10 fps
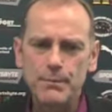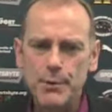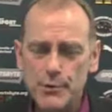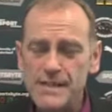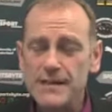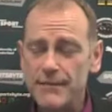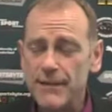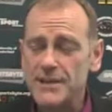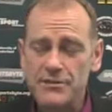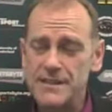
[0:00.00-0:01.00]
Poor Stephen
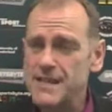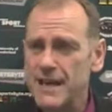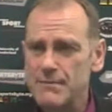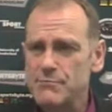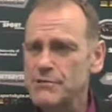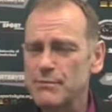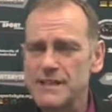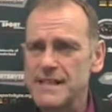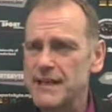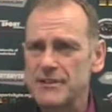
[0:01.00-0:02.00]
Fletcher at times, he must have
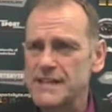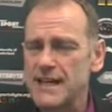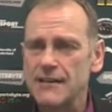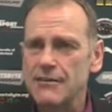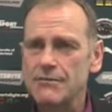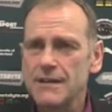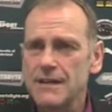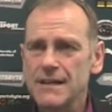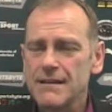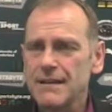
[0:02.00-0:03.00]
been tearing his hair out,
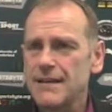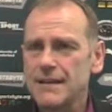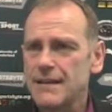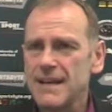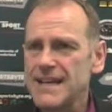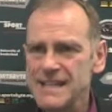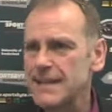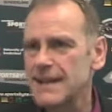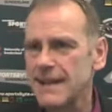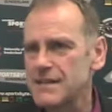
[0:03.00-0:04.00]
thinking, is he
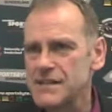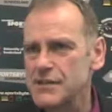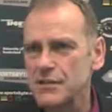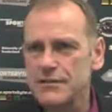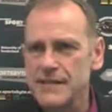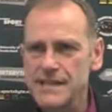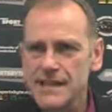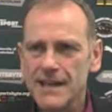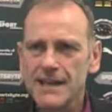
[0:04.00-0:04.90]
going to get the service?